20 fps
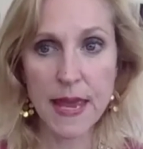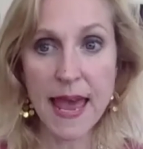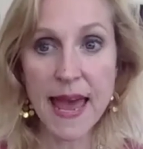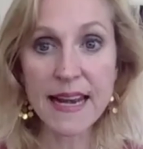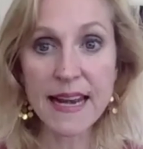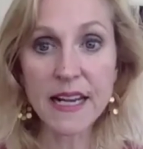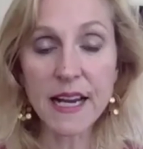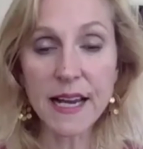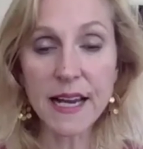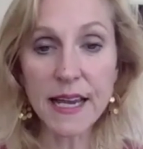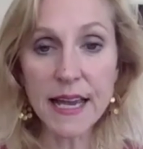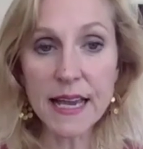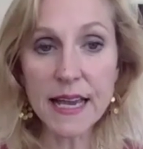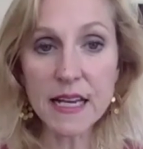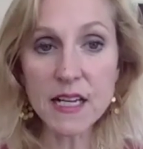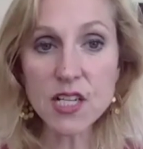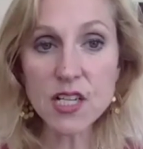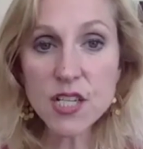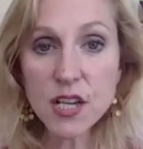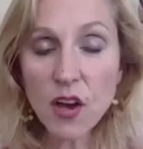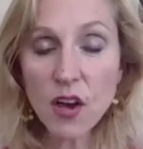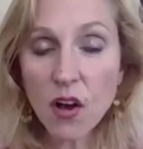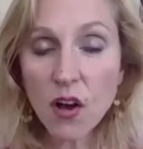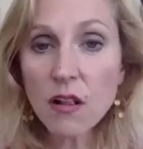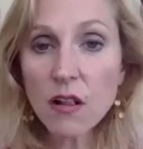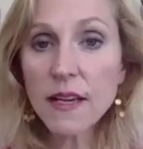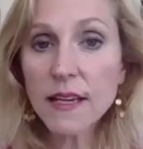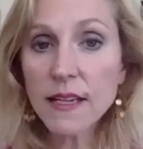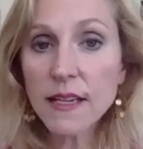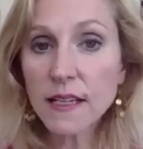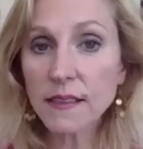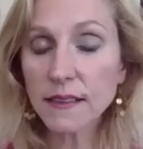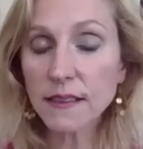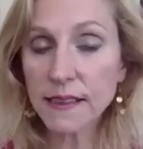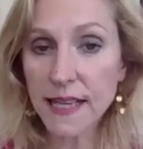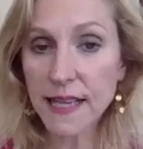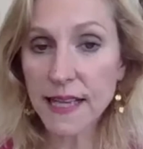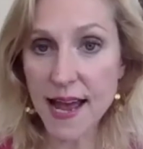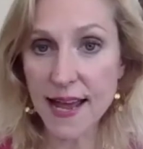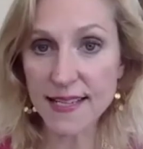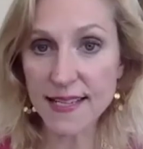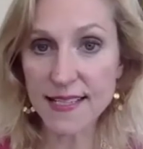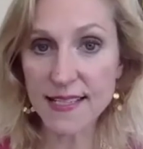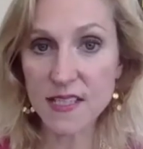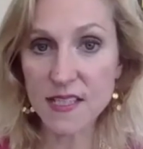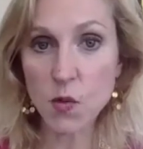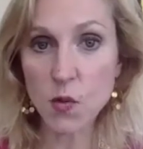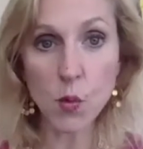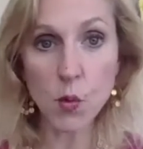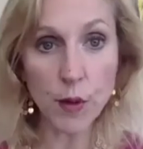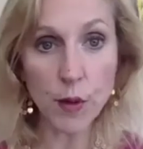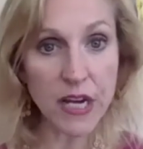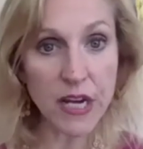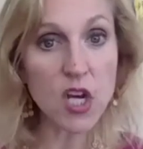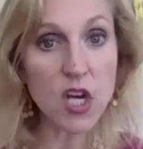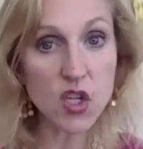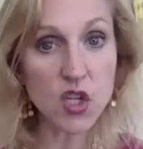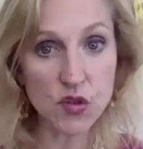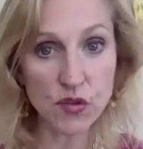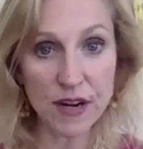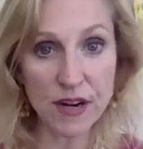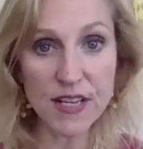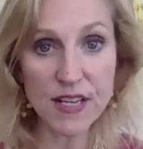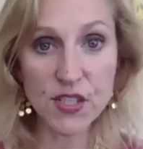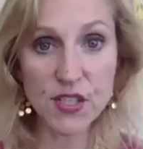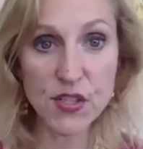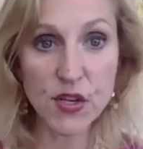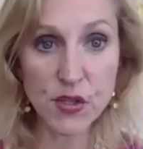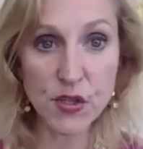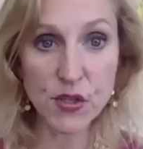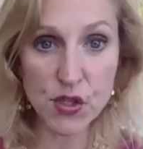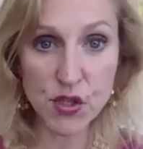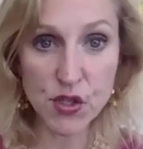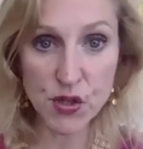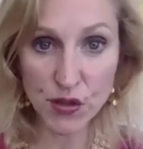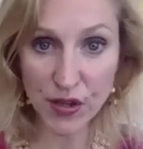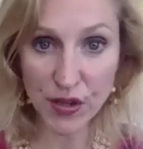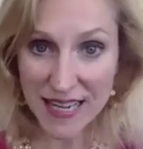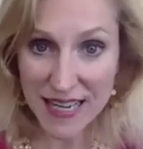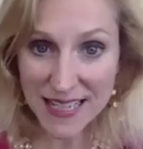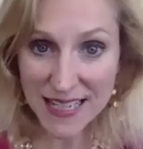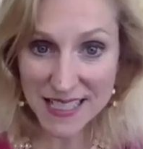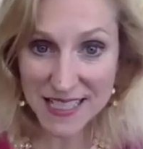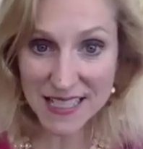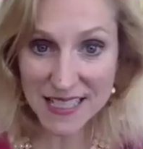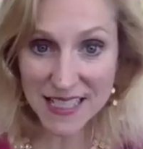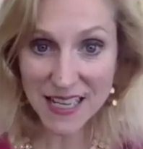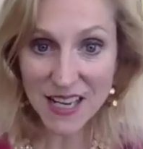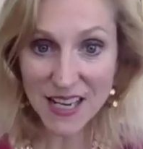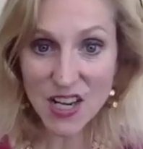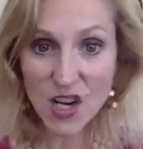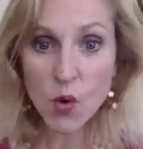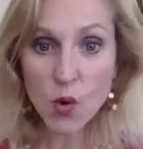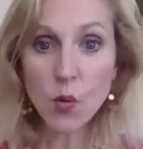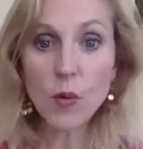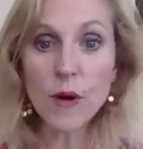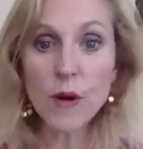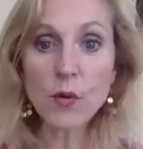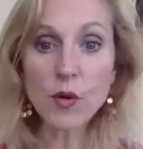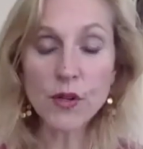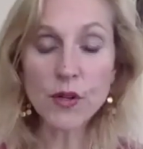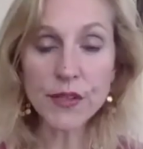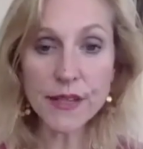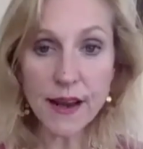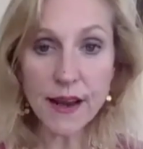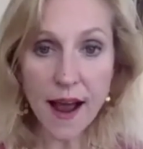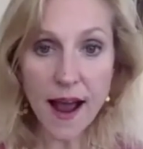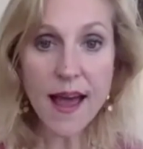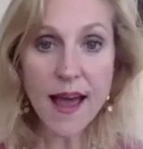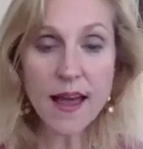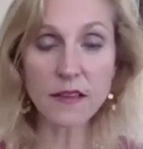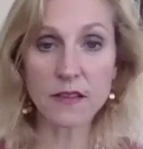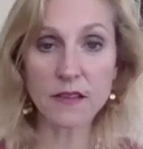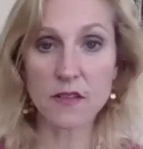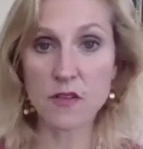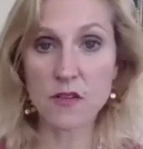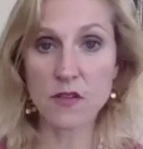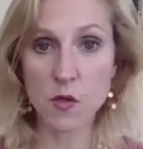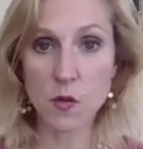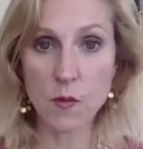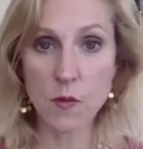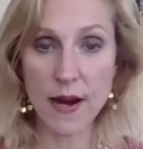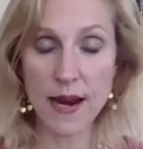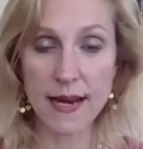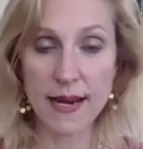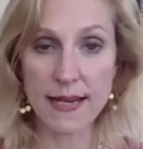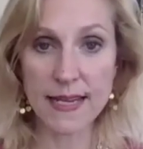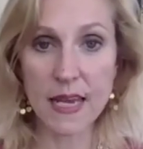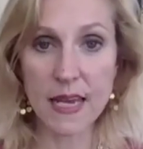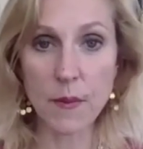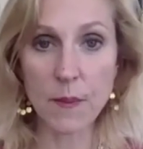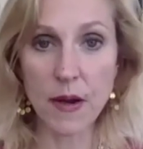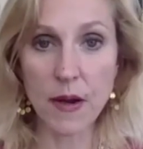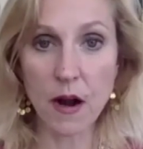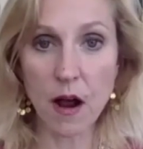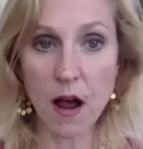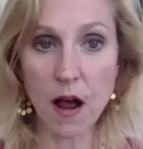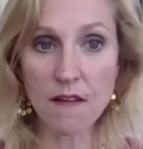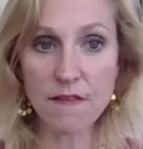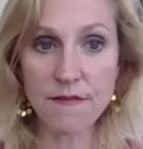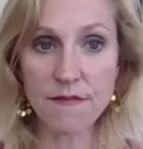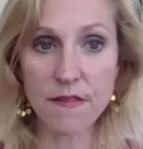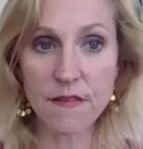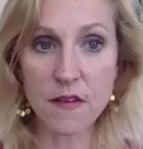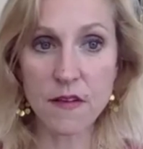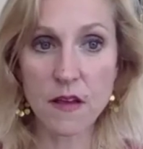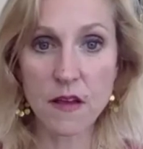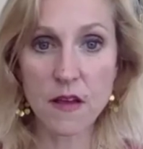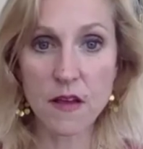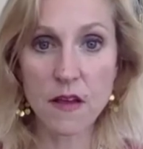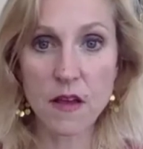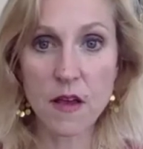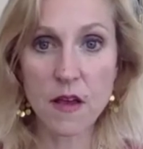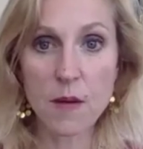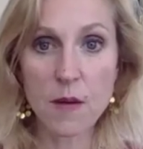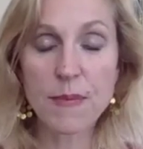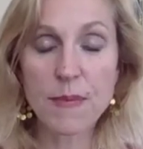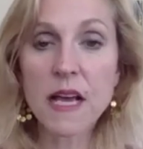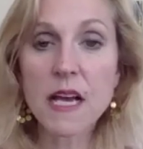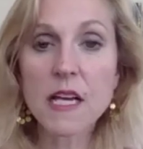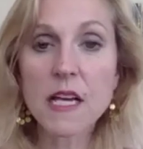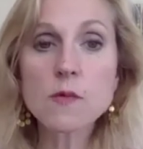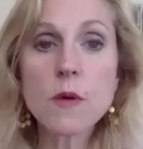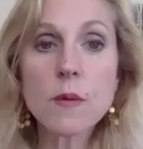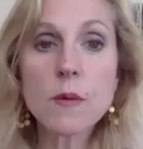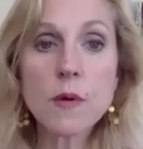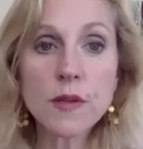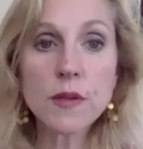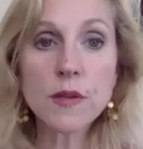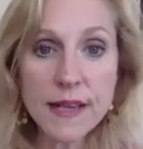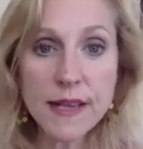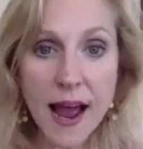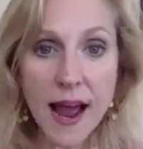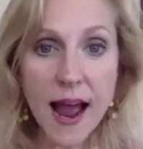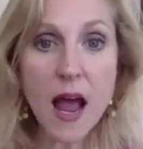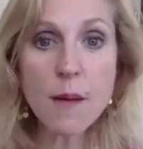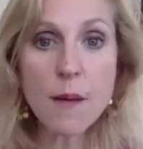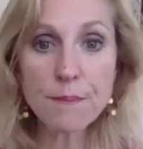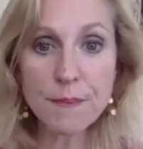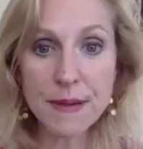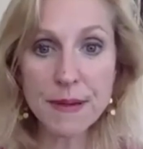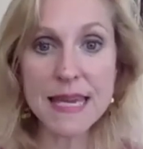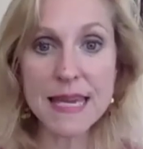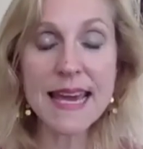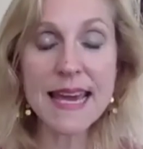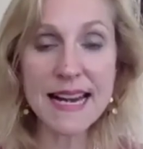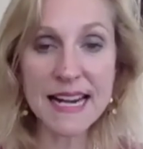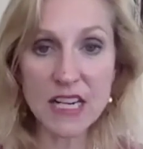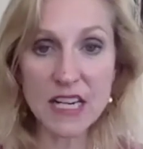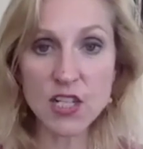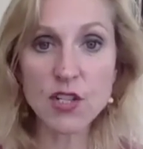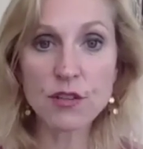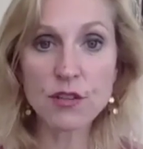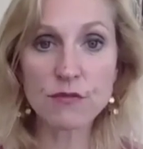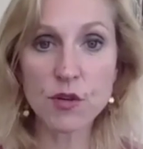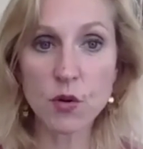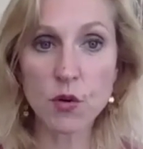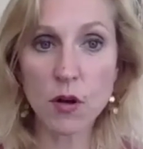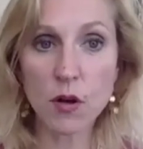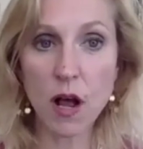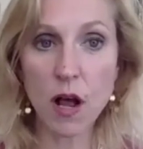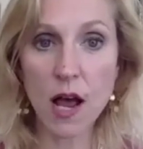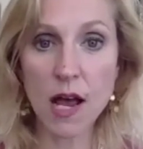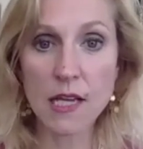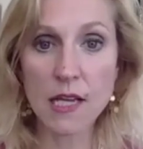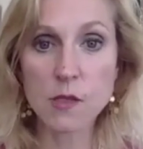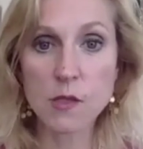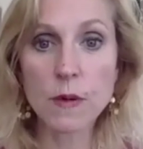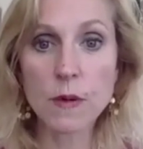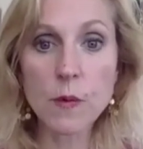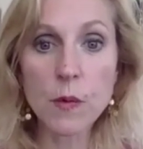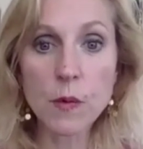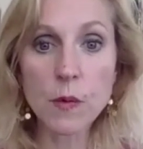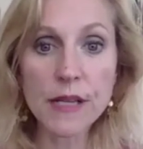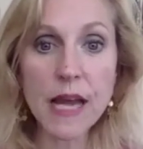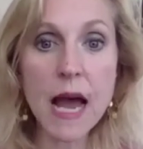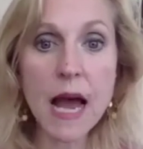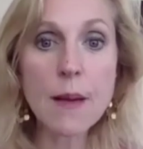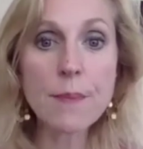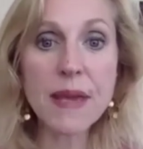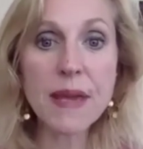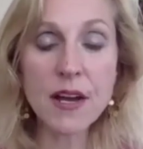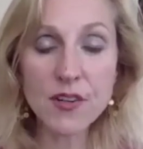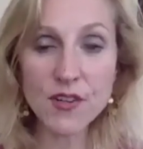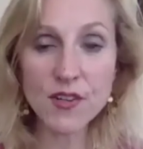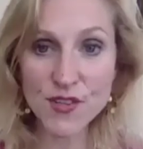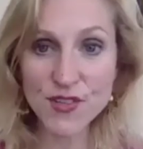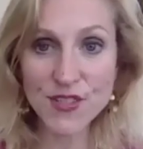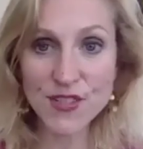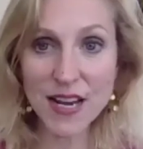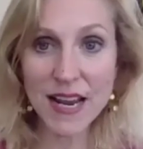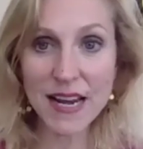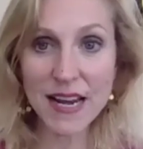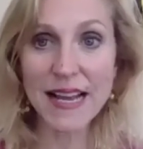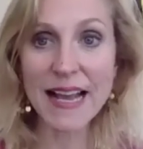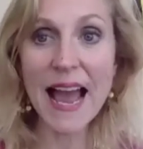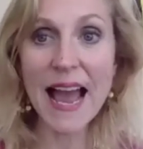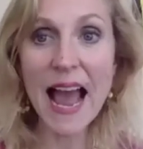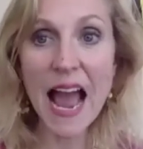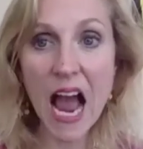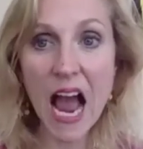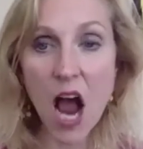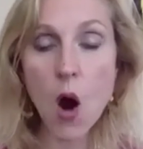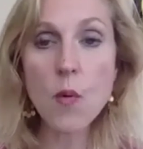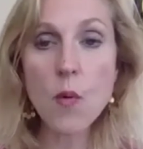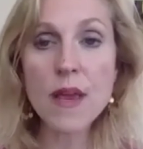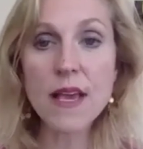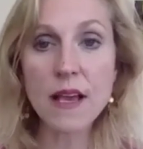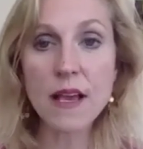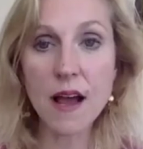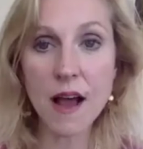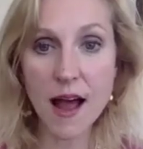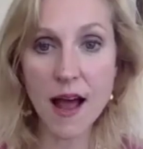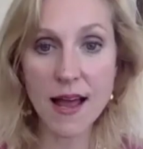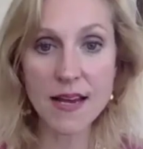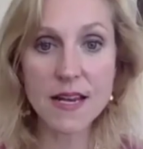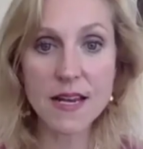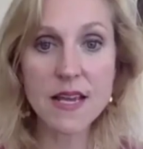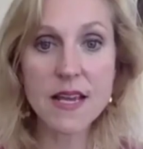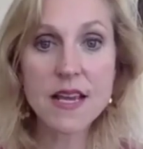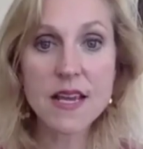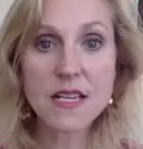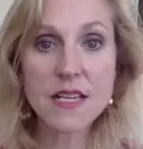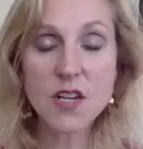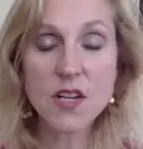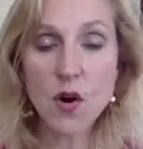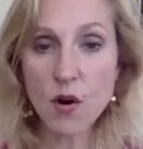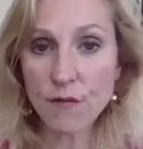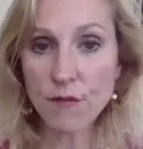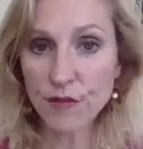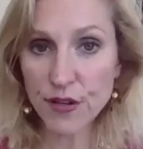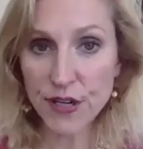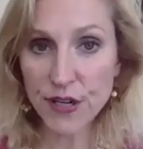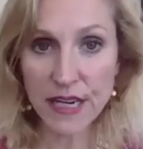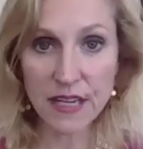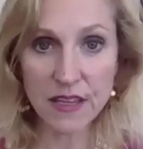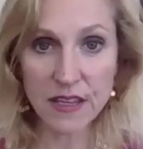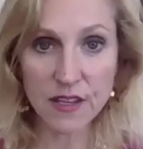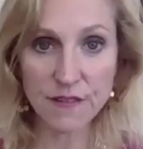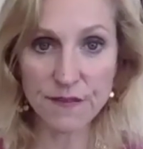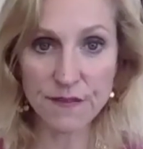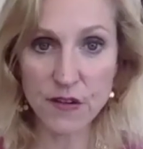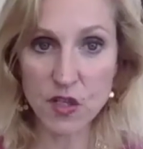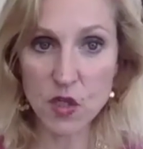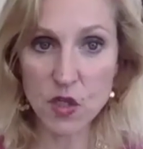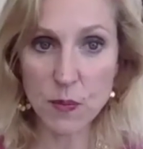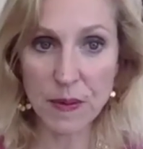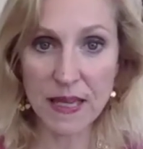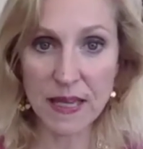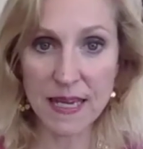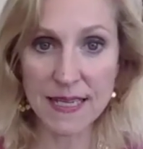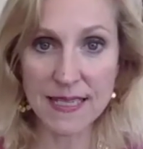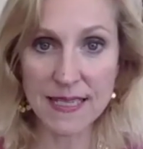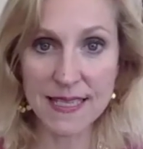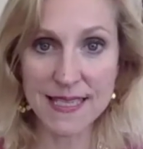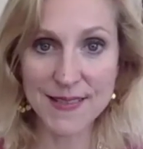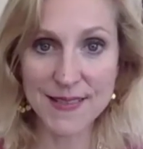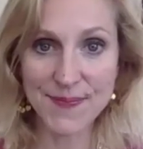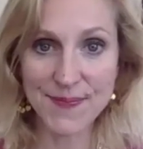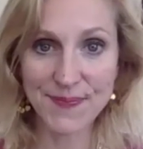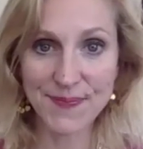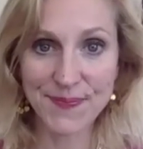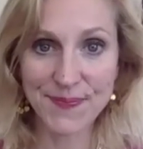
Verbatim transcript: And until and unless we address those traits, we will not lose the weight and keep it off, because we will not be getting to the root cause. We will not be understanding how we got to overeat in the first place.